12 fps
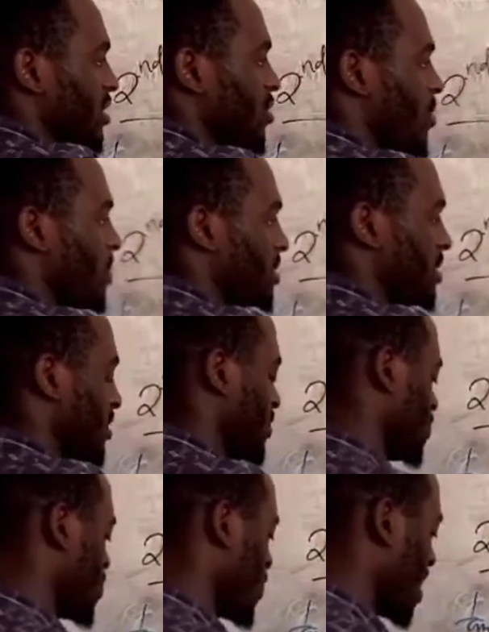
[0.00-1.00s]
Opposite is
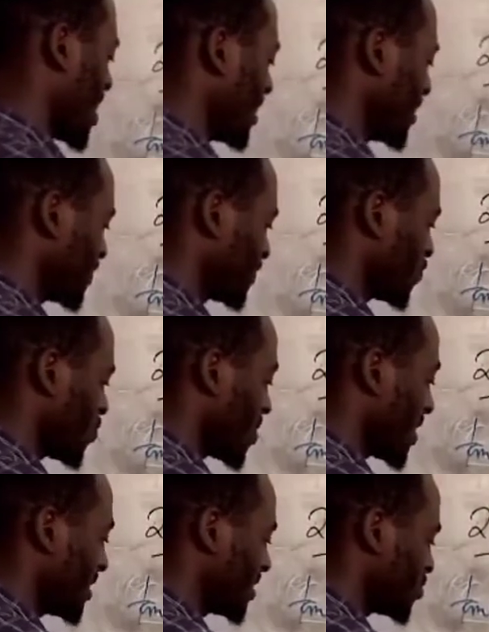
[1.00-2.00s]
y
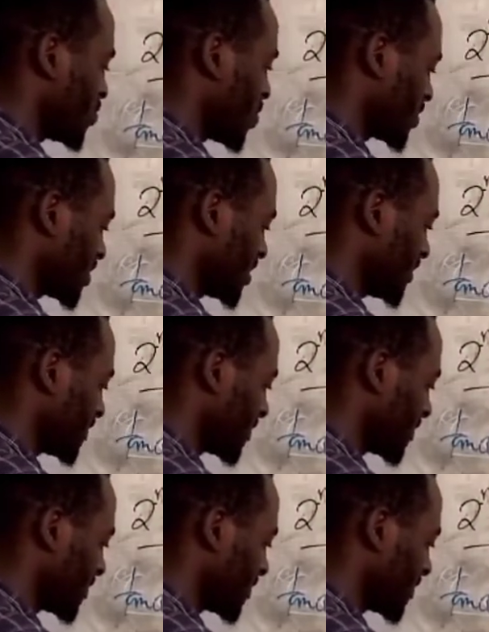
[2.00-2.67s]
is positive,